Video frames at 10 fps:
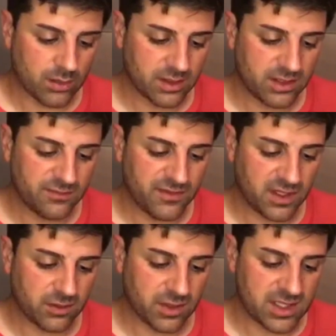little
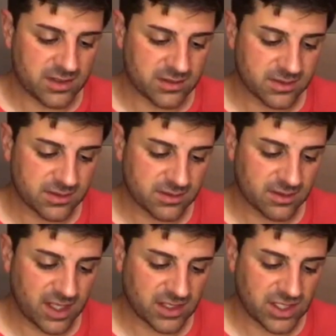figurines,
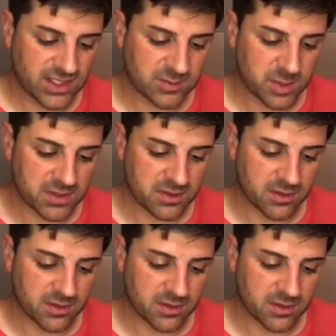like chessmen,